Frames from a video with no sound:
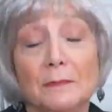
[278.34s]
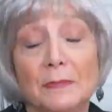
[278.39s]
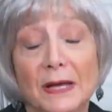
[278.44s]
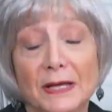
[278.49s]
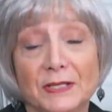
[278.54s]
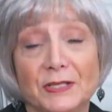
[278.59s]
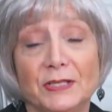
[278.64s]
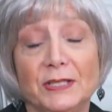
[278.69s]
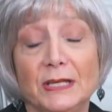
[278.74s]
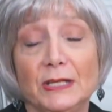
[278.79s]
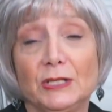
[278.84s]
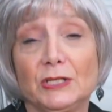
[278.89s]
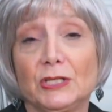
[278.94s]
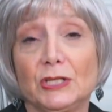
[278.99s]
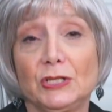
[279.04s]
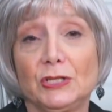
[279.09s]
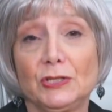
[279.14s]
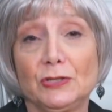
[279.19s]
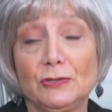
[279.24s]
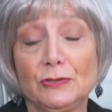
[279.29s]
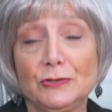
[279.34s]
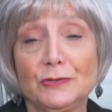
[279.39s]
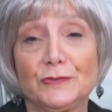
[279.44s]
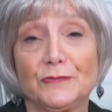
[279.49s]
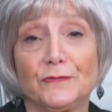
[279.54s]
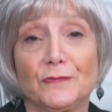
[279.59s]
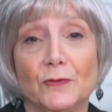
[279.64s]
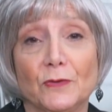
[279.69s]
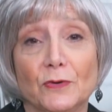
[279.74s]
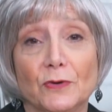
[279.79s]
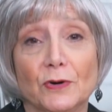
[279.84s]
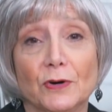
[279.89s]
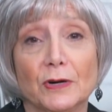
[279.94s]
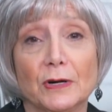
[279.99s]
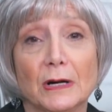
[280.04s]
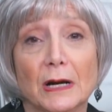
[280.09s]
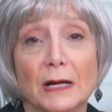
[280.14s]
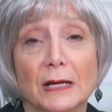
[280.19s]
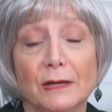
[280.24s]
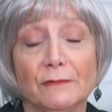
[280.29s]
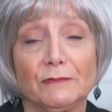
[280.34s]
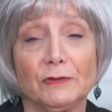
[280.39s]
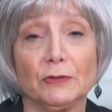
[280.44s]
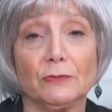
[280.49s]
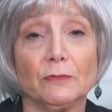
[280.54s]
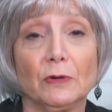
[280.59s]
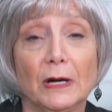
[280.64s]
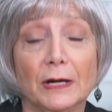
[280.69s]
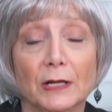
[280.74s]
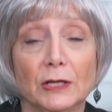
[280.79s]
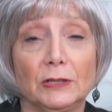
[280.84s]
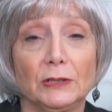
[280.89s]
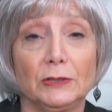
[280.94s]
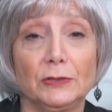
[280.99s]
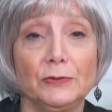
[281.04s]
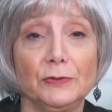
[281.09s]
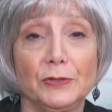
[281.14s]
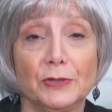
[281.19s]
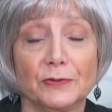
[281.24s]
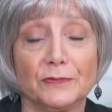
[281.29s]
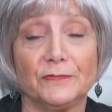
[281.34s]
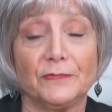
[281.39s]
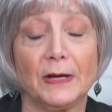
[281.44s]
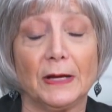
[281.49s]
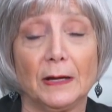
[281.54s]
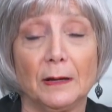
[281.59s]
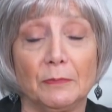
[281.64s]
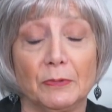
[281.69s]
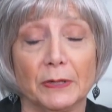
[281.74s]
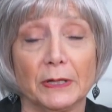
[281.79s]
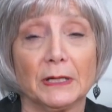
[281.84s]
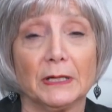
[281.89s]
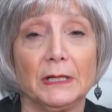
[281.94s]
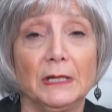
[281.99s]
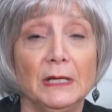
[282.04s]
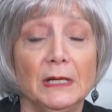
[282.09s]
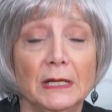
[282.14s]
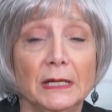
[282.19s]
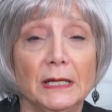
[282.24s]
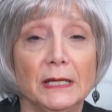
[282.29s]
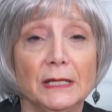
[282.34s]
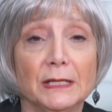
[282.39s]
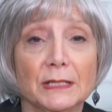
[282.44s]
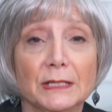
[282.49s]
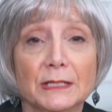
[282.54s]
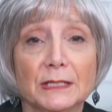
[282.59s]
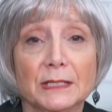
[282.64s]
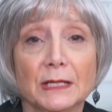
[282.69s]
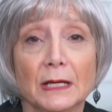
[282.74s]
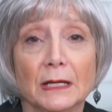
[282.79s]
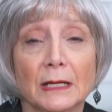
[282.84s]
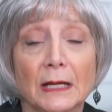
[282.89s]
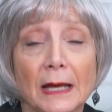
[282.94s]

best thing to use for if you want to glue your fabric is uh,